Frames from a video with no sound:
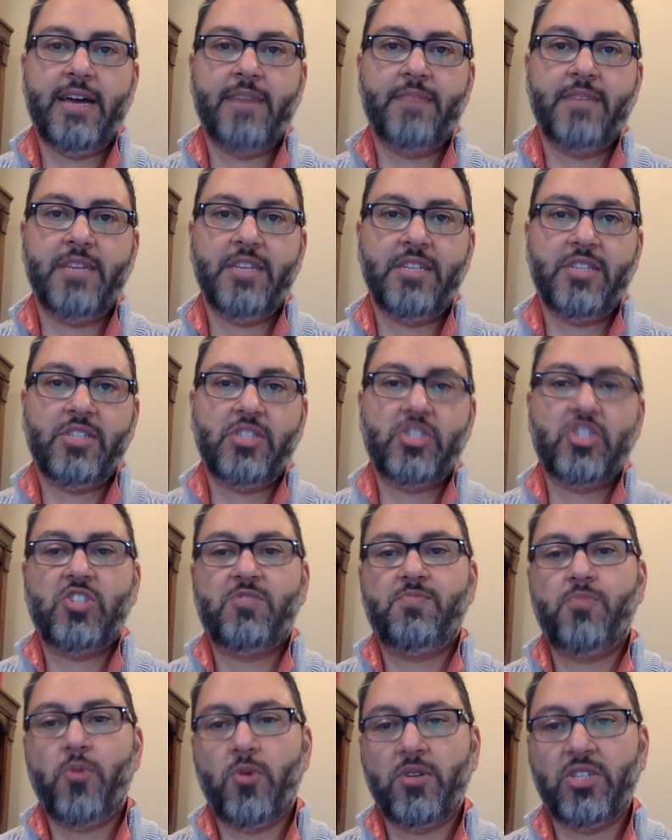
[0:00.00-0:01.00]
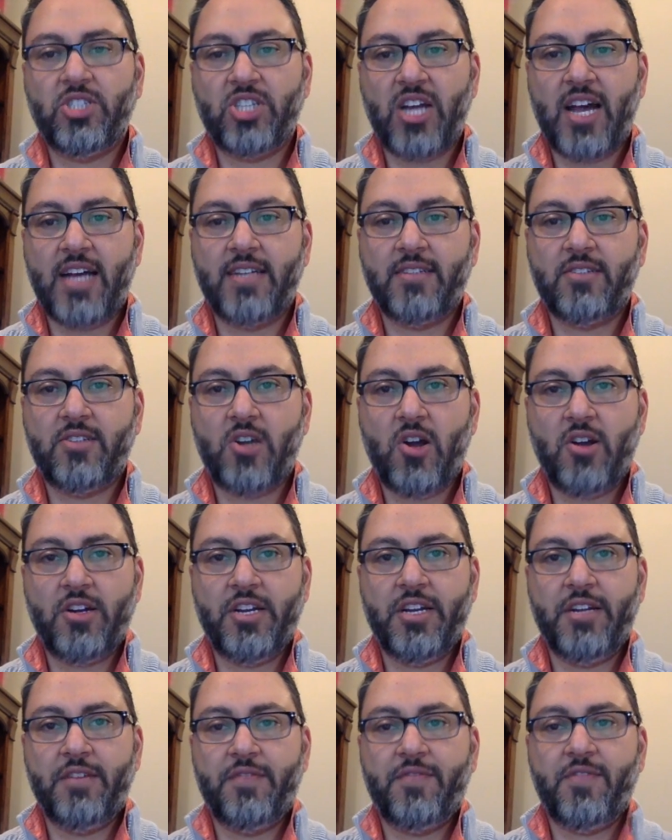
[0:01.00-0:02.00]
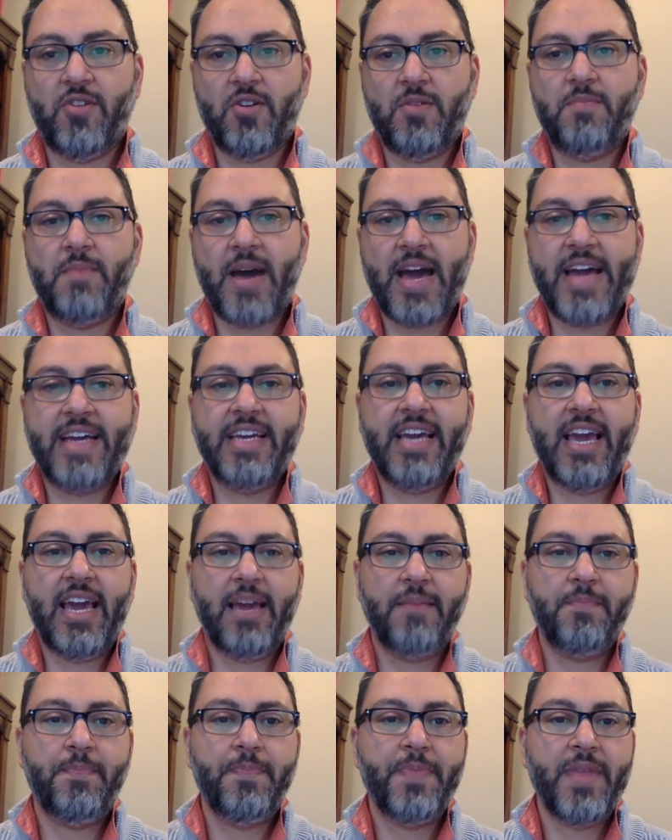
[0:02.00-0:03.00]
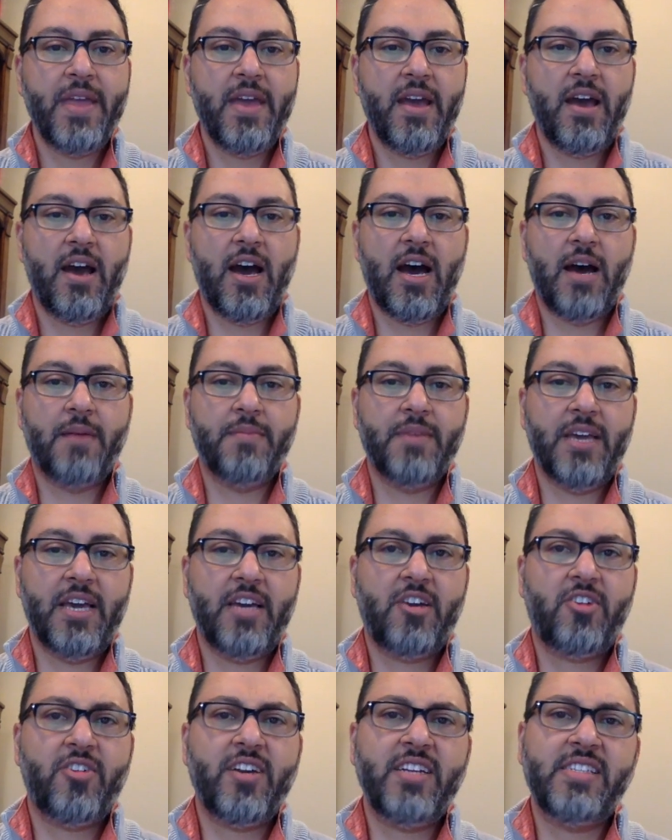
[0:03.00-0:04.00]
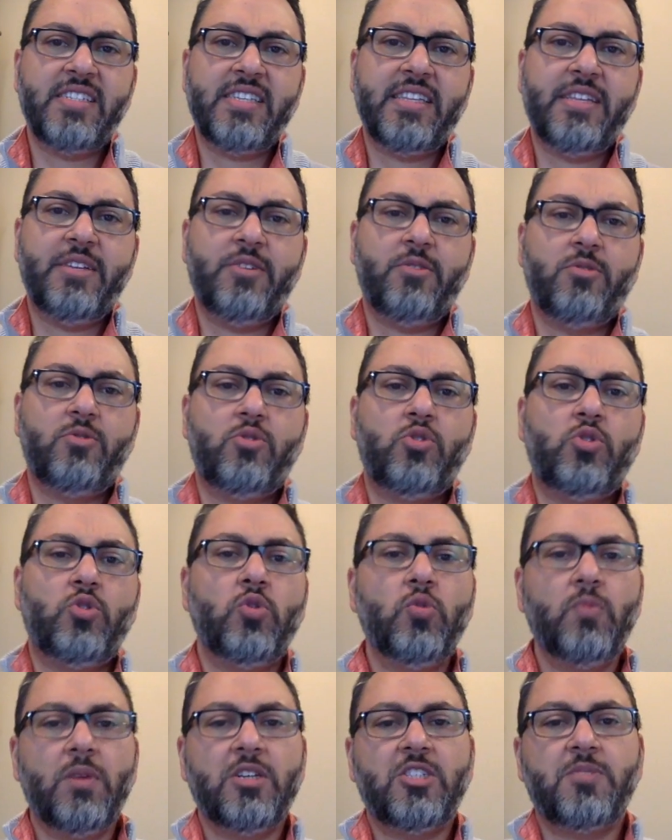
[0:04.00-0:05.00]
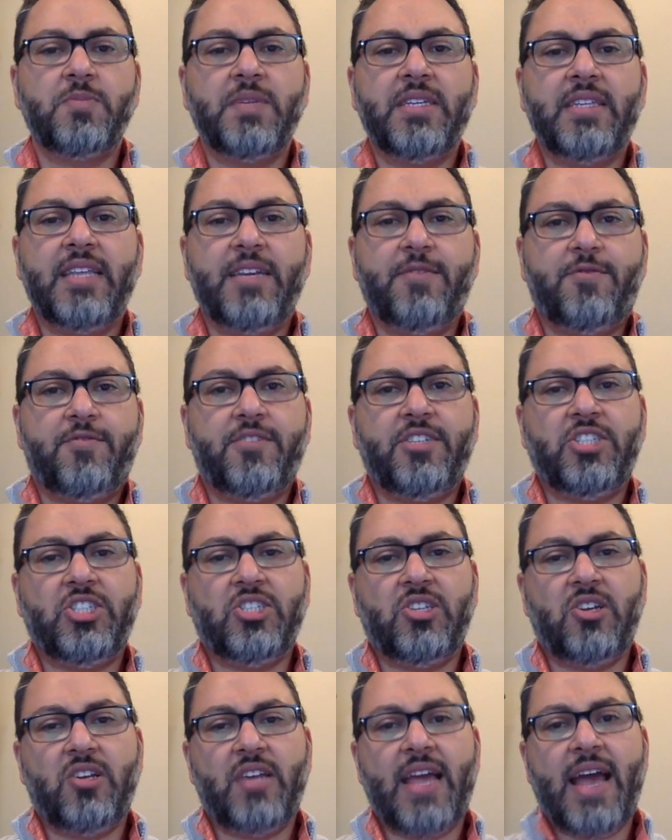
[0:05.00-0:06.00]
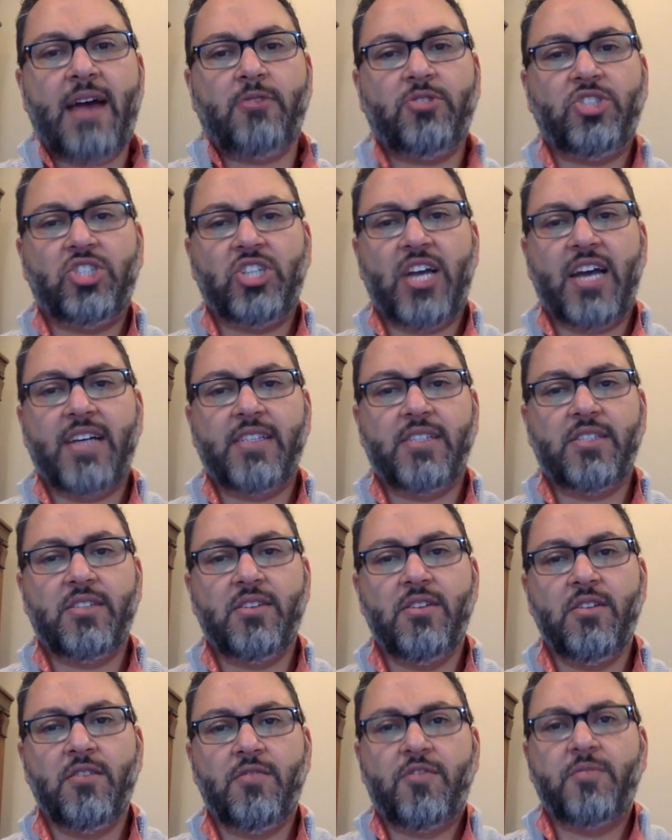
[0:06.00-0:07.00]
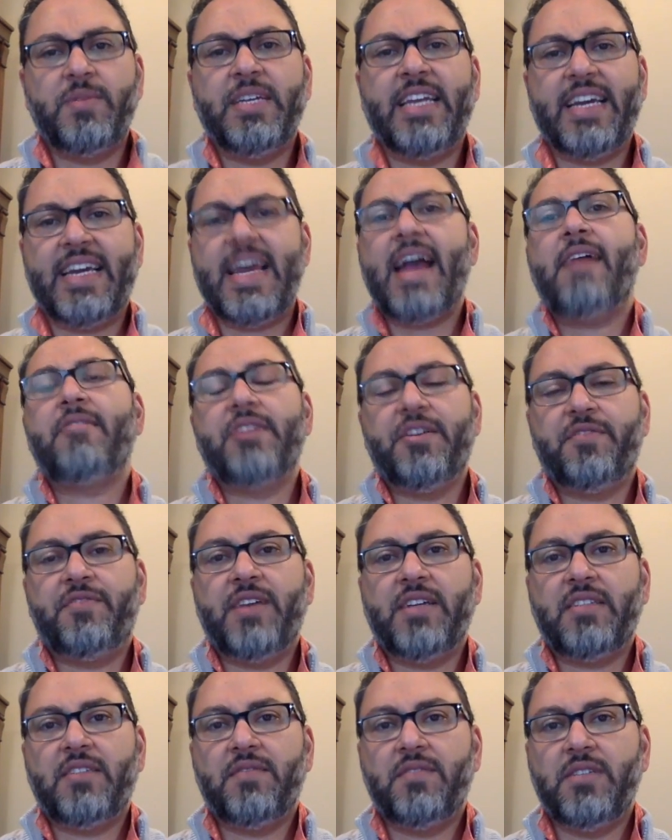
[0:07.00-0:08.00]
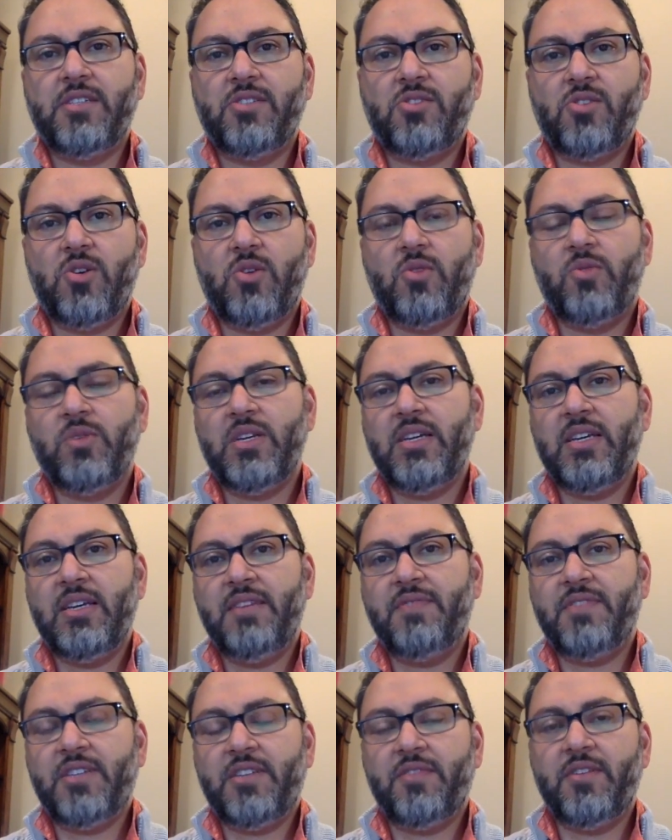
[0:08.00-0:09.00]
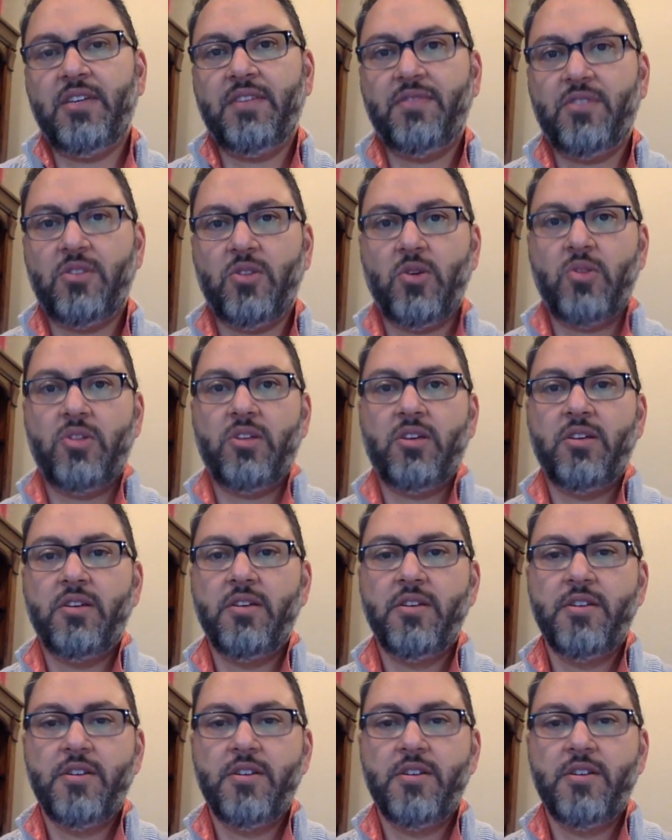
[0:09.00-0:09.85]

hits the sport shot target for my game. It creates a little too much mid lane friction on house shots for me to carry effectively. So even though the